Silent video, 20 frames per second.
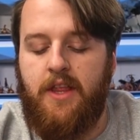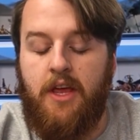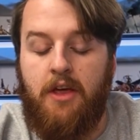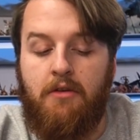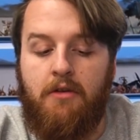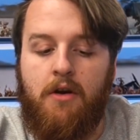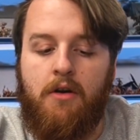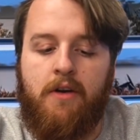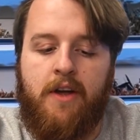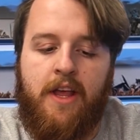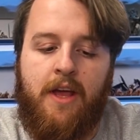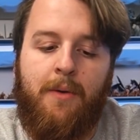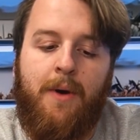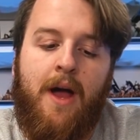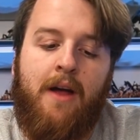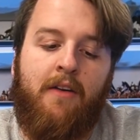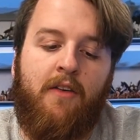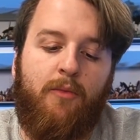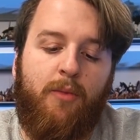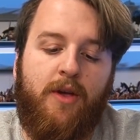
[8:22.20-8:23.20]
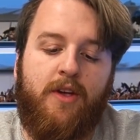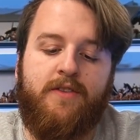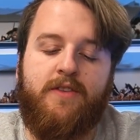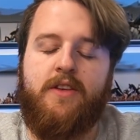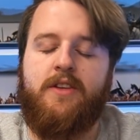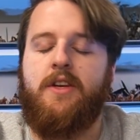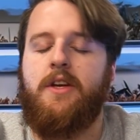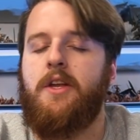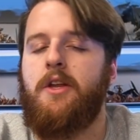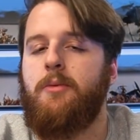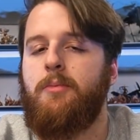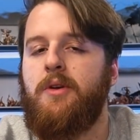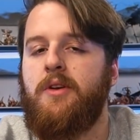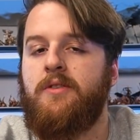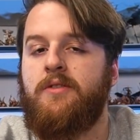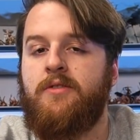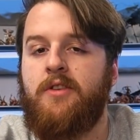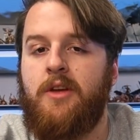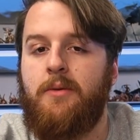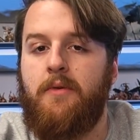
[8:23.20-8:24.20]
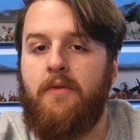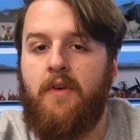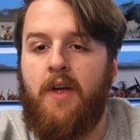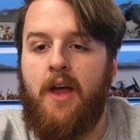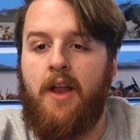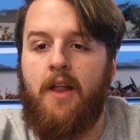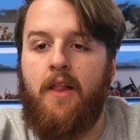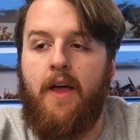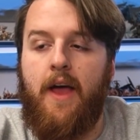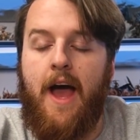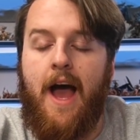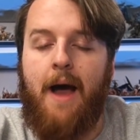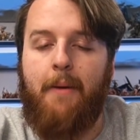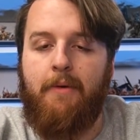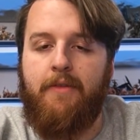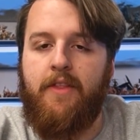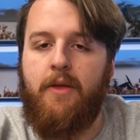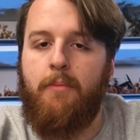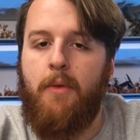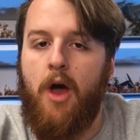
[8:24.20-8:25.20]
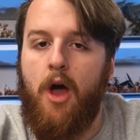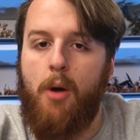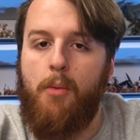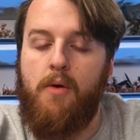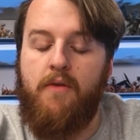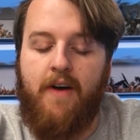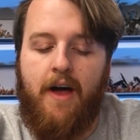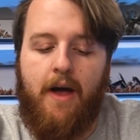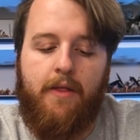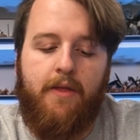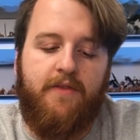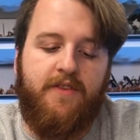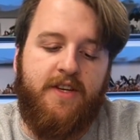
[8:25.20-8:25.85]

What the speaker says: you're already aware of, because the GW stream have kind of like hammered them home with how they've